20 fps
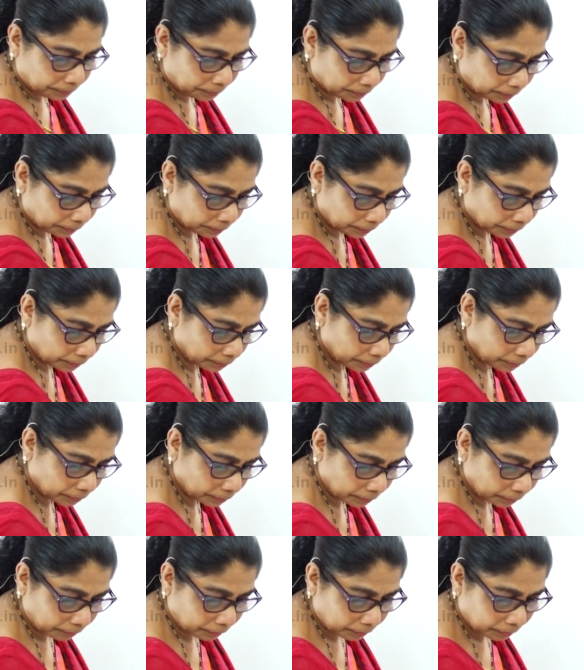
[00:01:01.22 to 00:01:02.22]

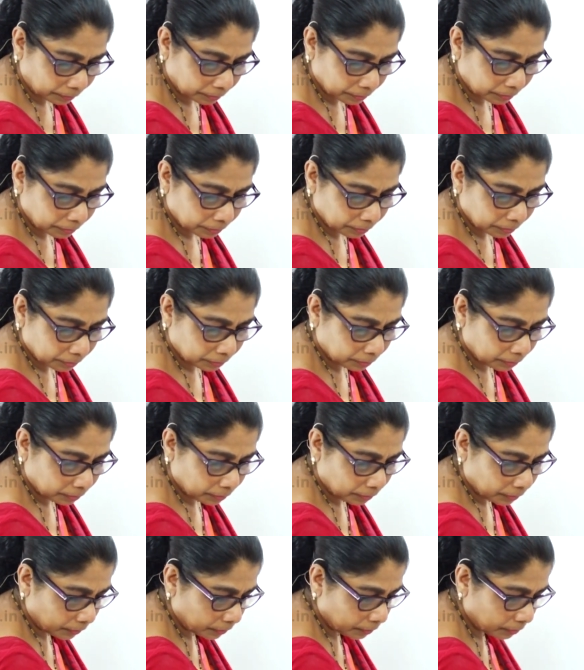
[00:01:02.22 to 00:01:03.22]

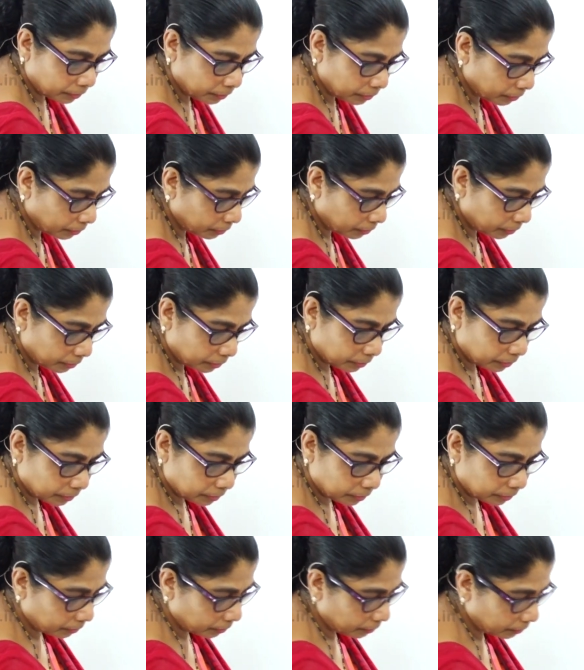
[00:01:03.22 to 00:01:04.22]
[no speech]